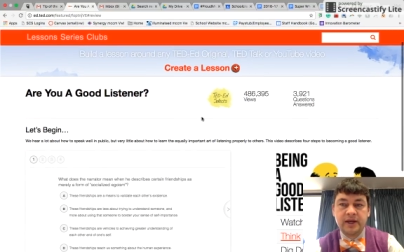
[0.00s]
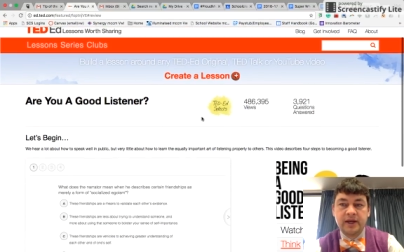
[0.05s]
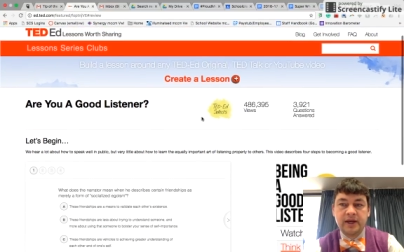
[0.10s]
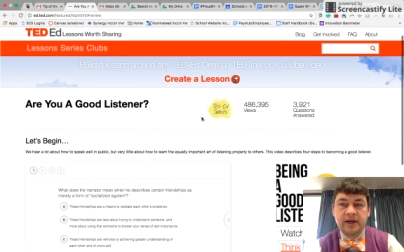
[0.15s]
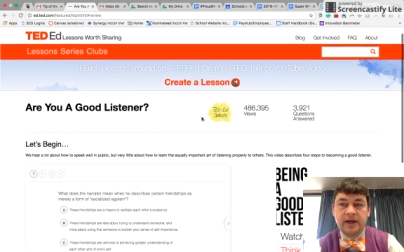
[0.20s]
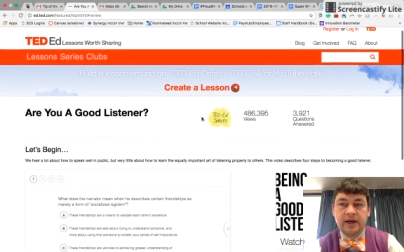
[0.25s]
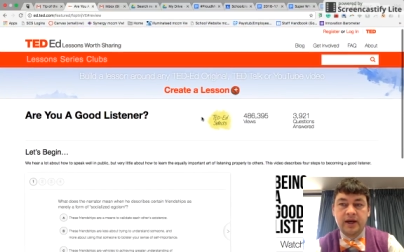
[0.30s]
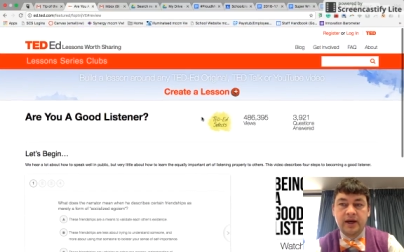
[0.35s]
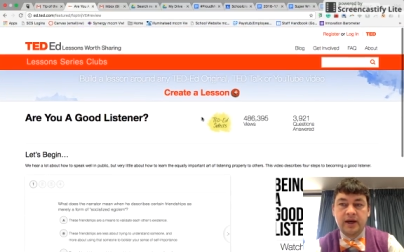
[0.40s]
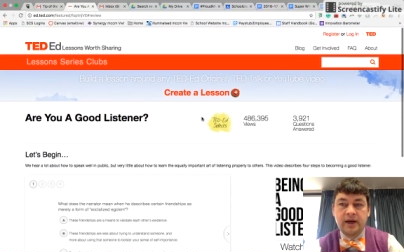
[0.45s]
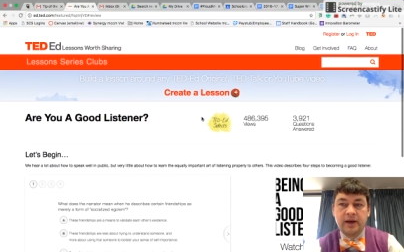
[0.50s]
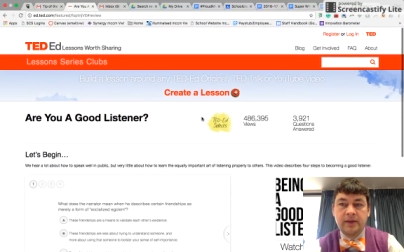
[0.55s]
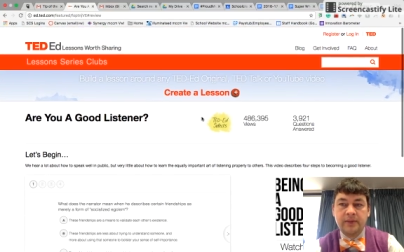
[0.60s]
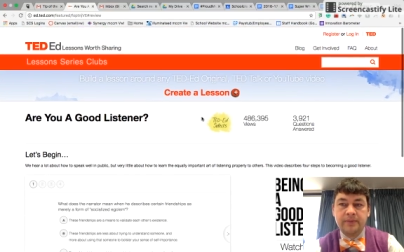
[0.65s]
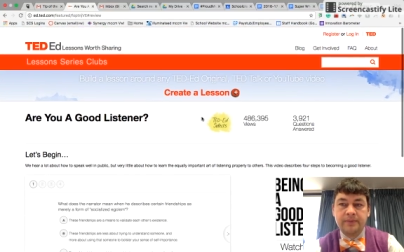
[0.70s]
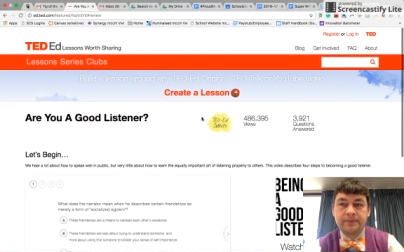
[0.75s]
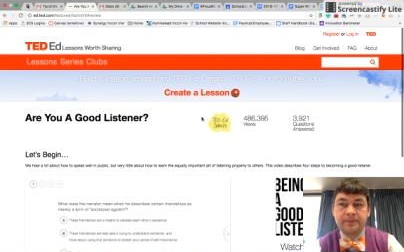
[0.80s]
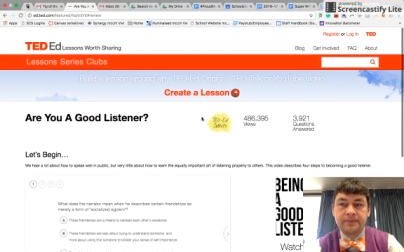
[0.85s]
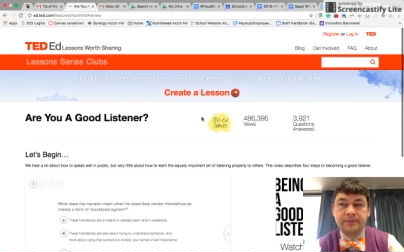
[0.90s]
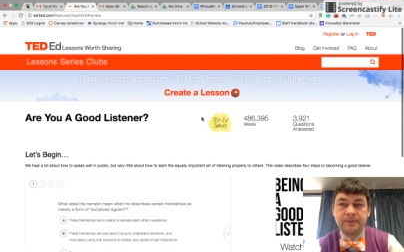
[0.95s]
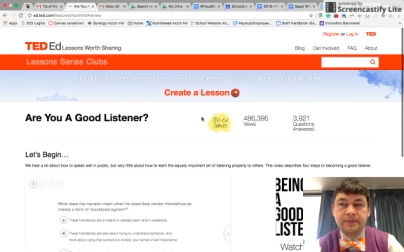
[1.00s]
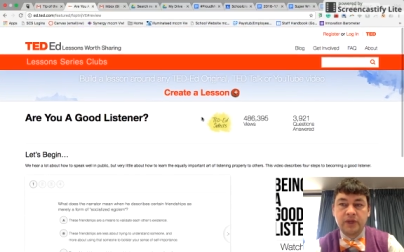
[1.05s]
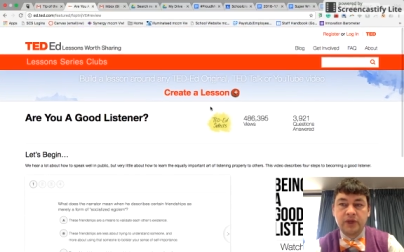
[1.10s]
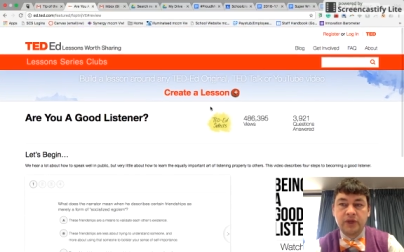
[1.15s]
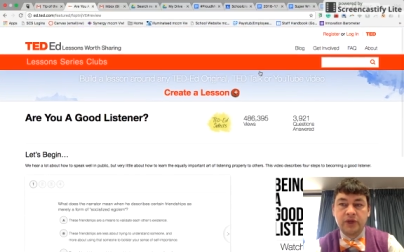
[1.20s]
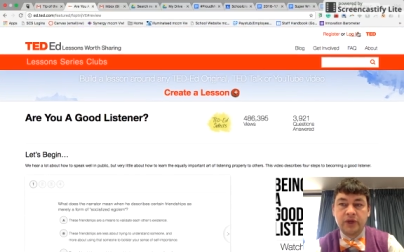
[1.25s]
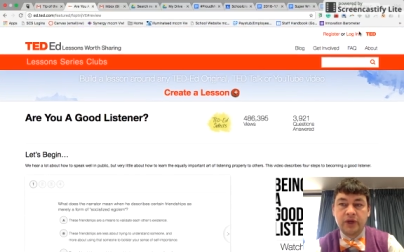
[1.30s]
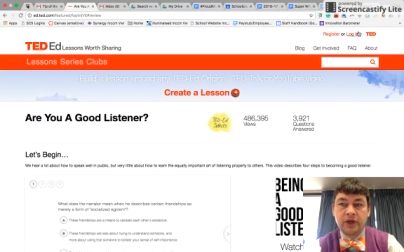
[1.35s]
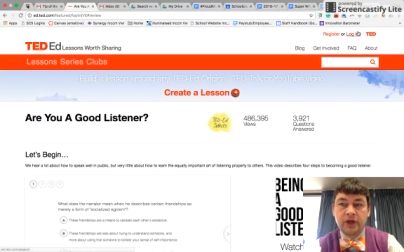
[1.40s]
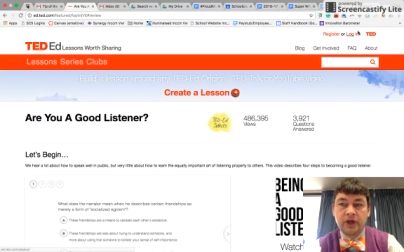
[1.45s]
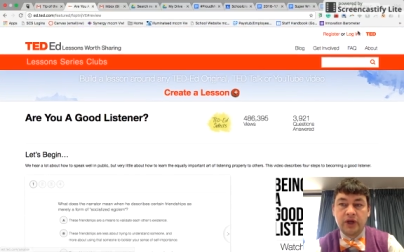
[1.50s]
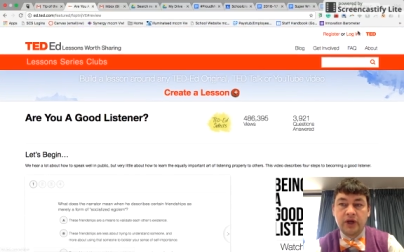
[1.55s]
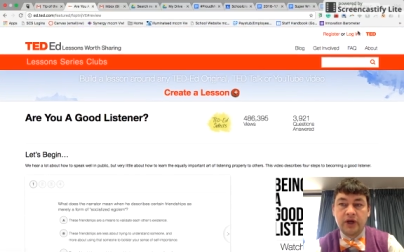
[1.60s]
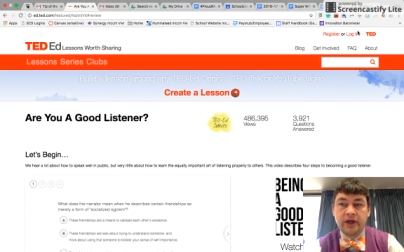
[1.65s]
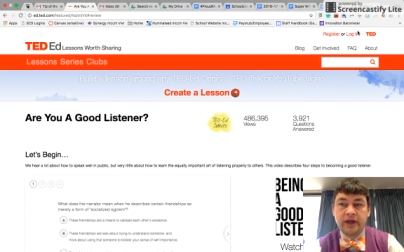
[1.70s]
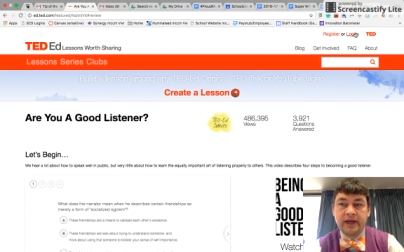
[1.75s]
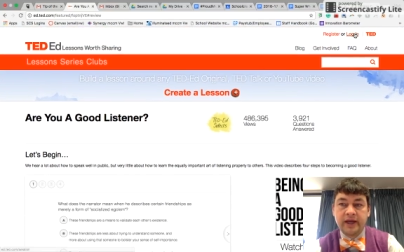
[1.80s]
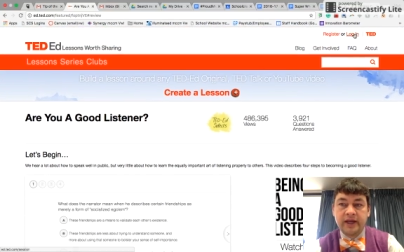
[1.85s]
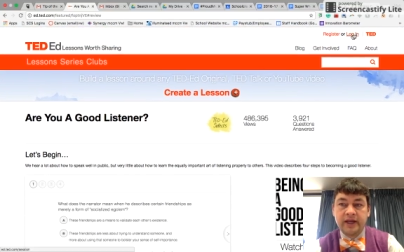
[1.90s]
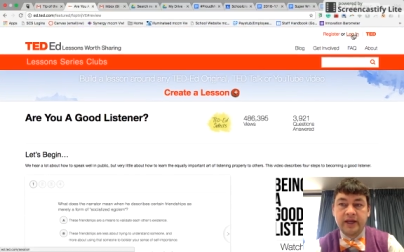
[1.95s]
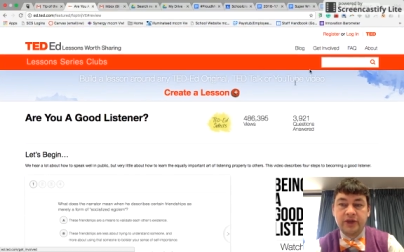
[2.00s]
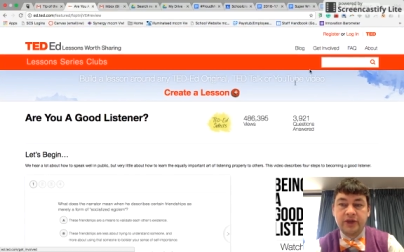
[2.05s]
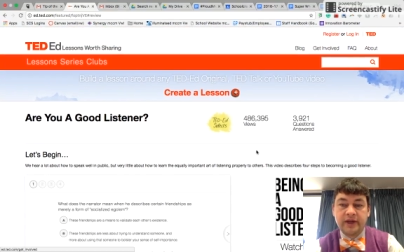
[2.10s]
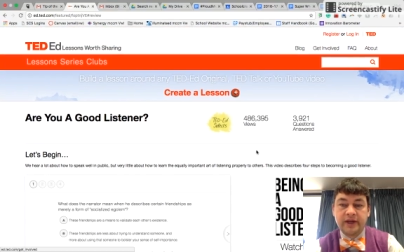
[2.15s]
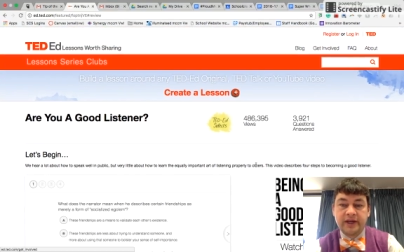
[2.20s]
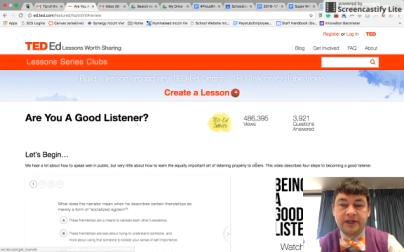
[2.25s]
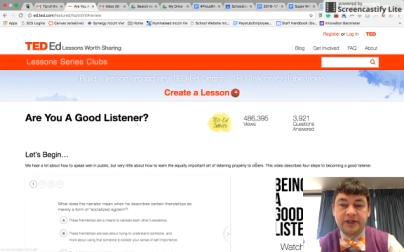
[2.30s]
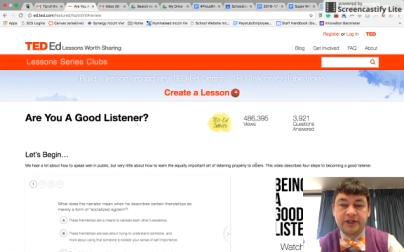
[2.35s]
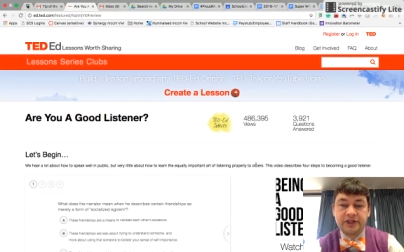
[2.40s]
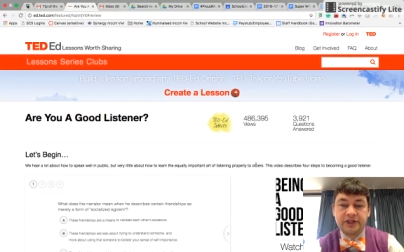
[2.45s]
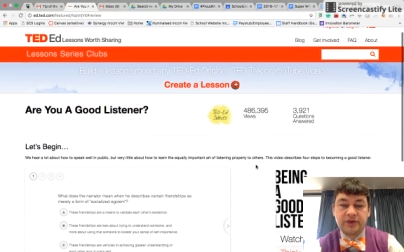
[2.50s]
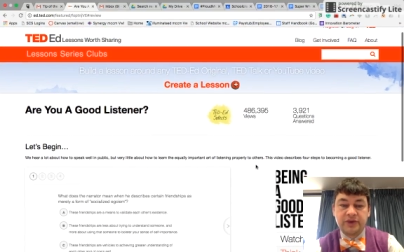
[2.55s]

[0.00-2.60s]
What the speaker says: You can log in and you can actually